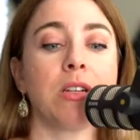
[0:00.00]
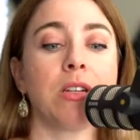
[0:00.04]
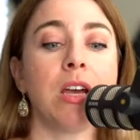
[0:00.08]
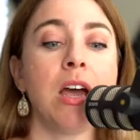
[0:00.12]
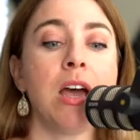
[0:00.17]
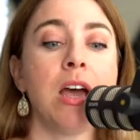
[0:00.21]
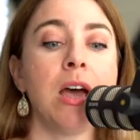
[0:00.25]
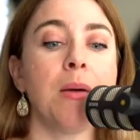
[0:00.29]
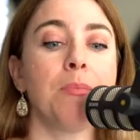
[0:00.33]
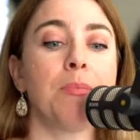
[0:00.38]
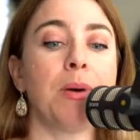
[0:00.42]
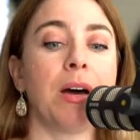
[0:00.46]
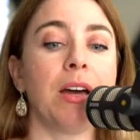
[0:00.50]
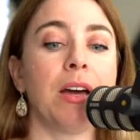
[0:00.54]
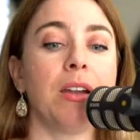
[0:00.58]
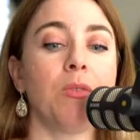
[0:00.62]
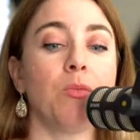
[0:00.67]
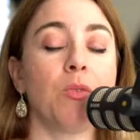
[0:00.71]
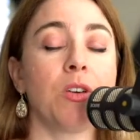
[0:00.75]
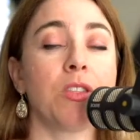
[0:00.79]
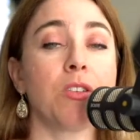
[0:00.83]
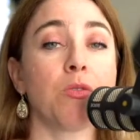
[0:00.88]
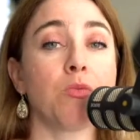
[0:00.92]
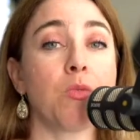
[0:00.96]
But with
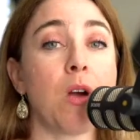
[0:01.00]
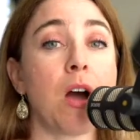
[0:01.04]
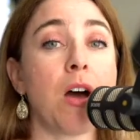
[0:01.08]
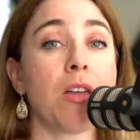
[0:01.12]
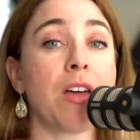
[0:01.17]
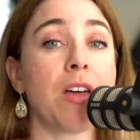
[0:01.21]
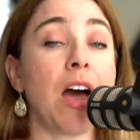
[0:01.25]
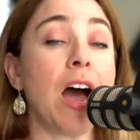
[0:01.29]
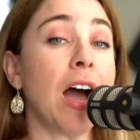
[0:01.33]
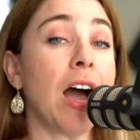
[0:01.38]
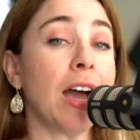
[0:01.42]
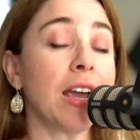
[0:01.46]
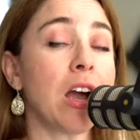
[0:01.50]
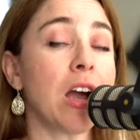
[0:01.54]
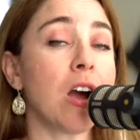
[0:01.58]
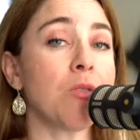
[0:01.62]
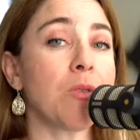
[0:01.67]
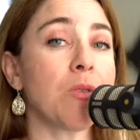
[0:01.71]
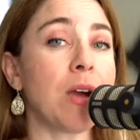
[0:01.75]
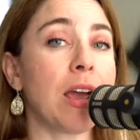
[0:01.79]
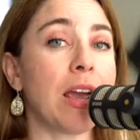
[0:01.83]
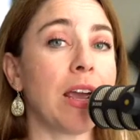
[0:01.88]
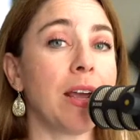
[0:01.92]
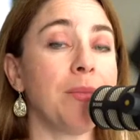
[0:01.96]
a Roth
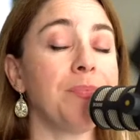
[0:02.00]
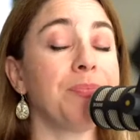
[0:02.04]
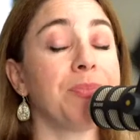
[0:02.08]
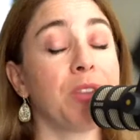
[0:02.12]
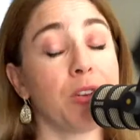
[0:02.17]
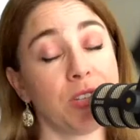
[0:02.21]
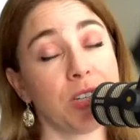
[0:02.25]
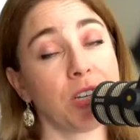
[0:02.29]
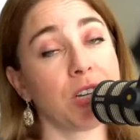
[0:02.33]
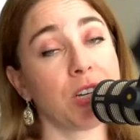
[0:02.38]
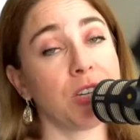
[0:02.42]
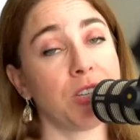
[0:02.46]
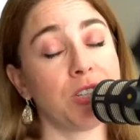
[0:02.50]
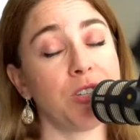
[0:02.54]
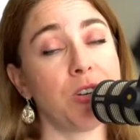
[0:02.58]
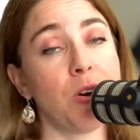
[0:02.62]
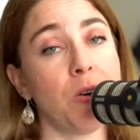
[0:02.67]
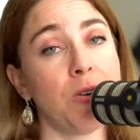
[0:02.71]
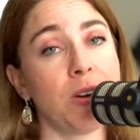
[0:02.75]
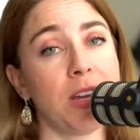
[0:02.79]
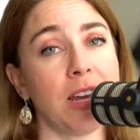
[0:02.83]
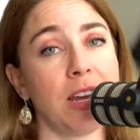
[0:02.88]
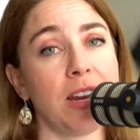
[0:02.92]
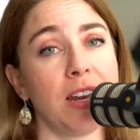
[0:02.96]
IRA, there's a
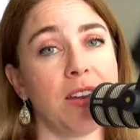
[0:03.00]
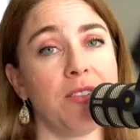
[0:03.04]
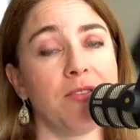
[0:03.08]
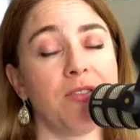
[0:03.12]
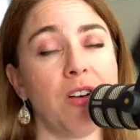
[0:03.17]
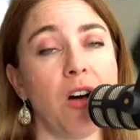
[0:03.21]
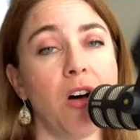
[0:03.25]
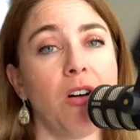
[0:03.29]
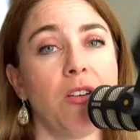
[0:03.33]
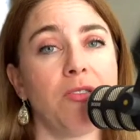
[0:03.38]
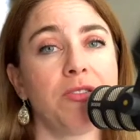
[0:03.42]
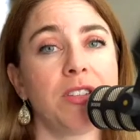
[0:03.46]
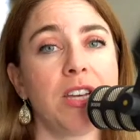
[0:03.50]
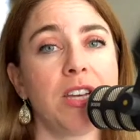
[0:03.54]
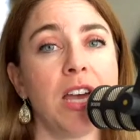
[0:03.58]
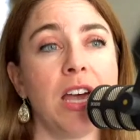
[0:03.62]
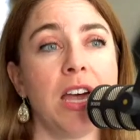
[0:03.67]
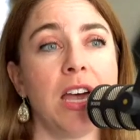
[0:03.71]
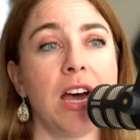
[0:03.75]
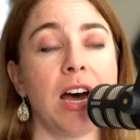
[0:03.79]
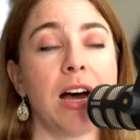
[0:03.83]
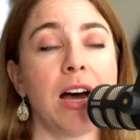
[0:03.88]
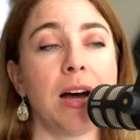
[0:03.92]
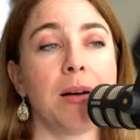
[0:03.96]
custodian involved.
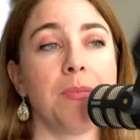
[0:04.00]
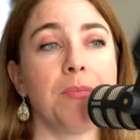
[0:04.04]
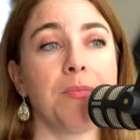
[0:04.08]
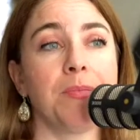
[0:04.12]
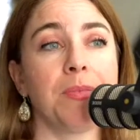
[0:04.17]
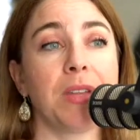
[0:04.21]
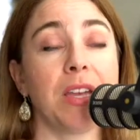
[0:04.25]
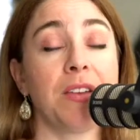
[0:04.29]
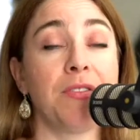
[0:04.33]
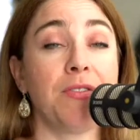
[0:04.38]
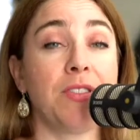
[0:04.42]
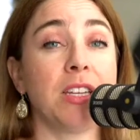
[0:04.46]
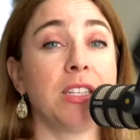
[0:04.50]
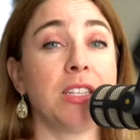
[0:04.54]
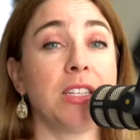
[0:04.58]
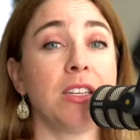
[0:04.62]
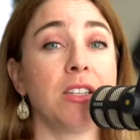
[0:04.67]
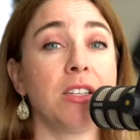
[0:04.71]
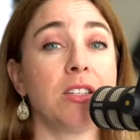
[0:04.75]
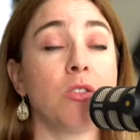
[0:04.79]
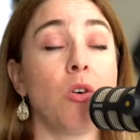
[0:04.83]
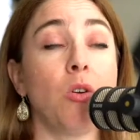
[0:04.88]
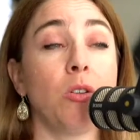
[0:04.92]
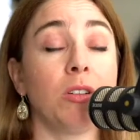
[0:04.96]
If this is
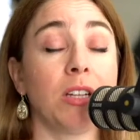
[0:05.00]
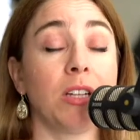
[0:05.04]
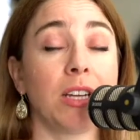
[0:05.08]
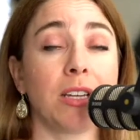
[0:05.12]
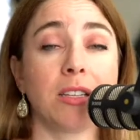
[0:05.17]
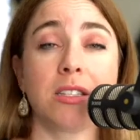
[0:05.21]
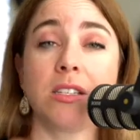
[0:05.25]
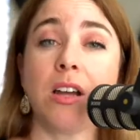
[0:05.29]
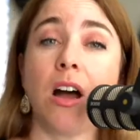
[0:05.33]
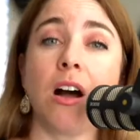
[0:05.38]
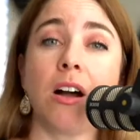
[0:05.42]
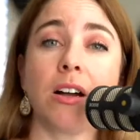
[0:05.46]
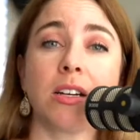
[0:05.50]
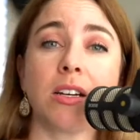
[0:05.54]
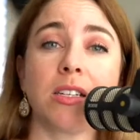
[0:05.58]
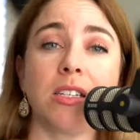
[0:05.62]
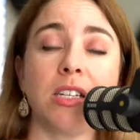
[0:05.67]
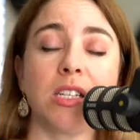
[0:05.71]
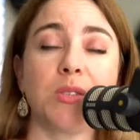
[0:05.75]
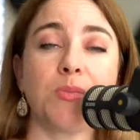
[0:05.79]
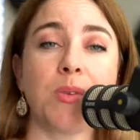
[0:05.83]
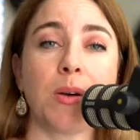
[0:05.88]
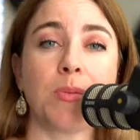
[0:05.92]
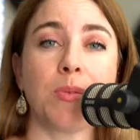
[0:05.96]
holding stocks, it's
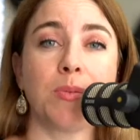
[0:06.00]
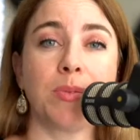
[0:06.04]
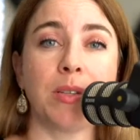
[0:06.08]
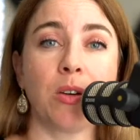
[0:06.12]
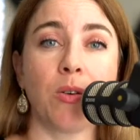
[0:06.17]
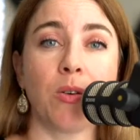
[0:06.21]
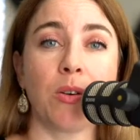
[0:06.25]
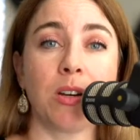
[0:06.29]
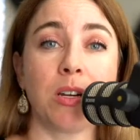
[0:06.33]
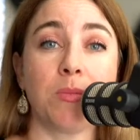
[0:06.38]
probably going to be a